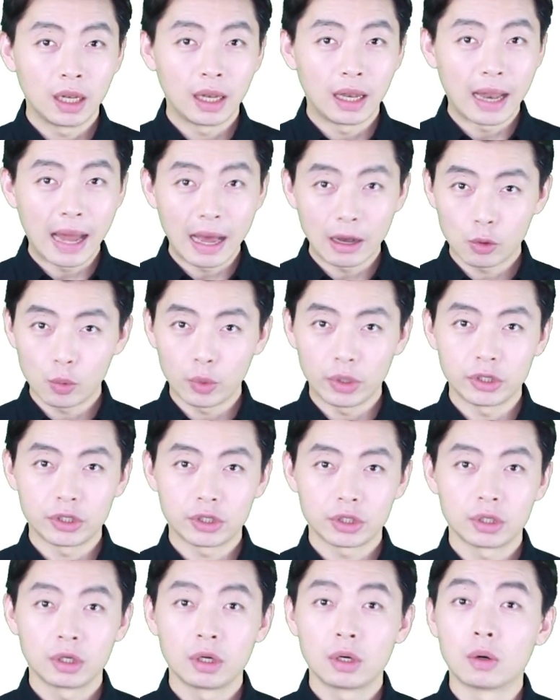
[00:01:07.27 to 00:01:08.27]

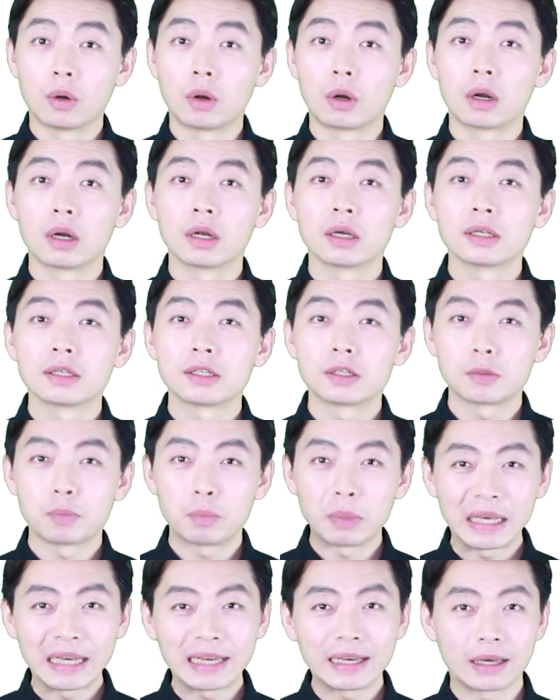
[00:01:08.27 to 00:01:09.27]
language or
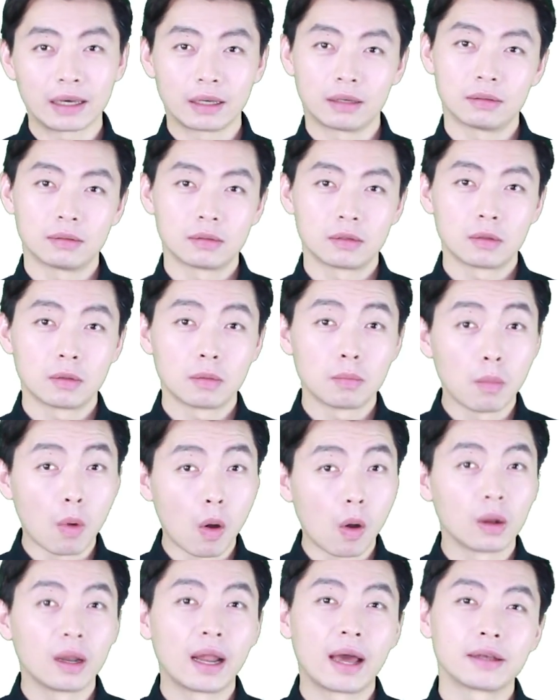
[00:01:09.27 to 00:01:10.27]
speaking,
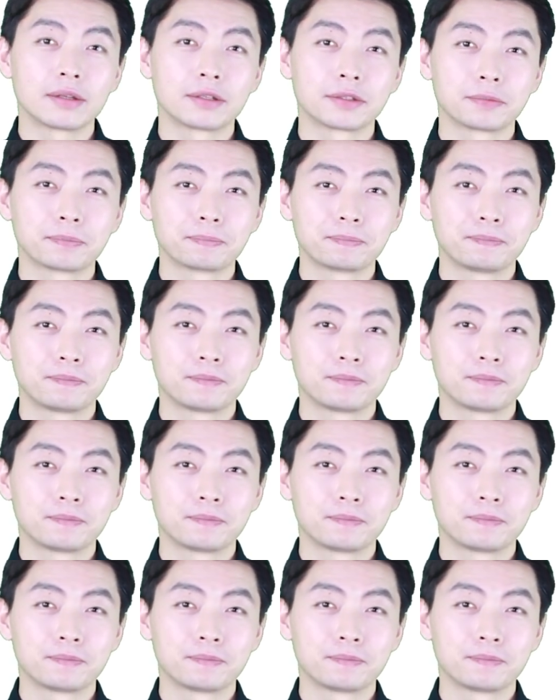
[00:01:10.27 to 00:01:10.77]
more or less.